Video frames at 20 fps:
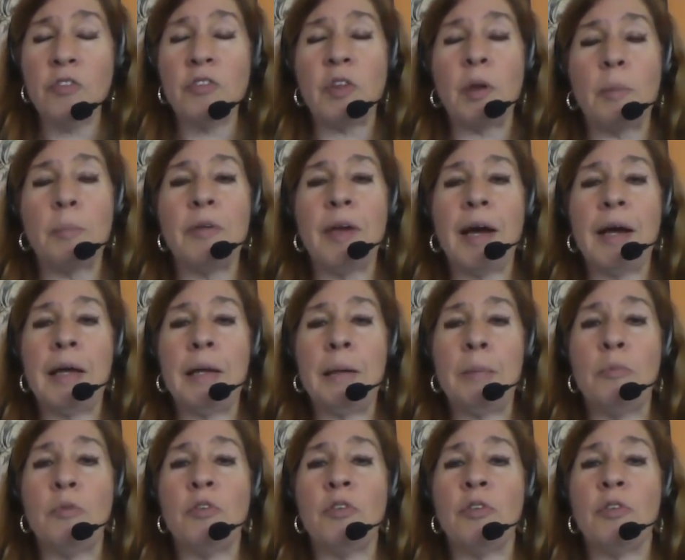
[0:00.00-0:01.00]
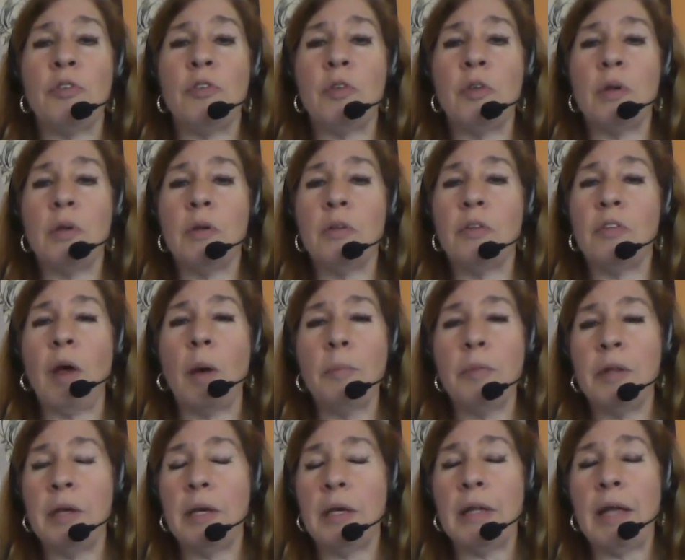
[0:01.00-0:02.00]
sometimes
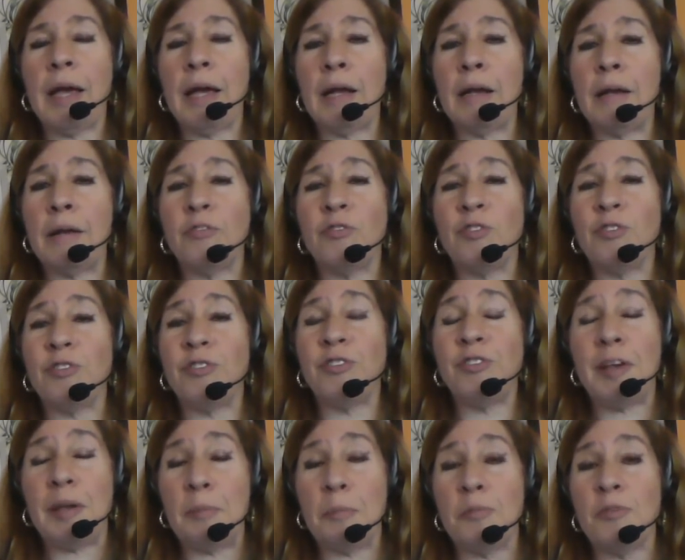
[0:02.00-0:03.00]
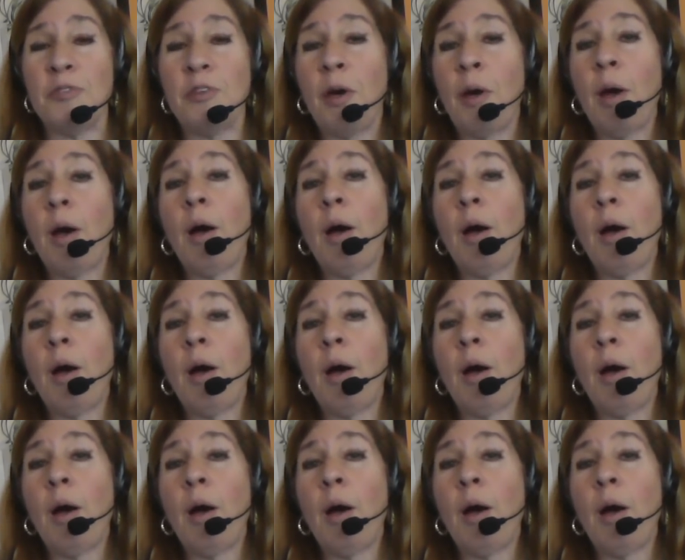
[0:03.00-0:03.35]
something that just seems